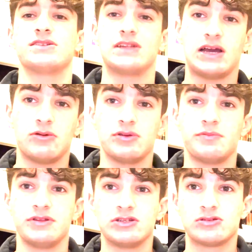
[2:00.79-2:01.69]
and how would
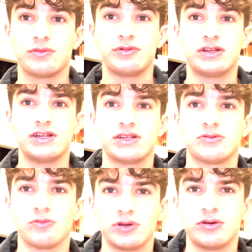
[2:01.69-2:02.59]
it be distributed as real